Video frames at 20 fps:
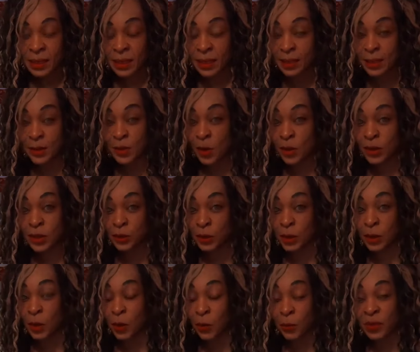it's not
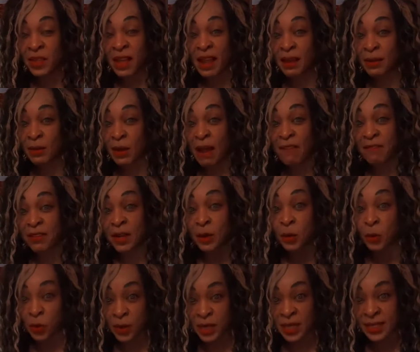we're not there having a
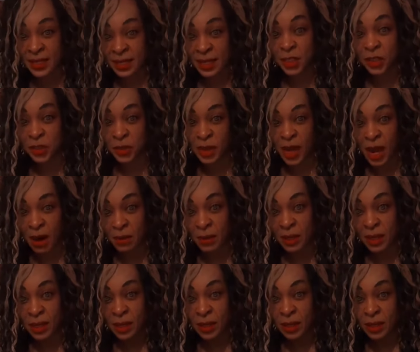cooking session are
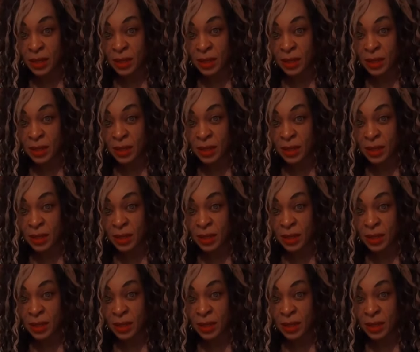we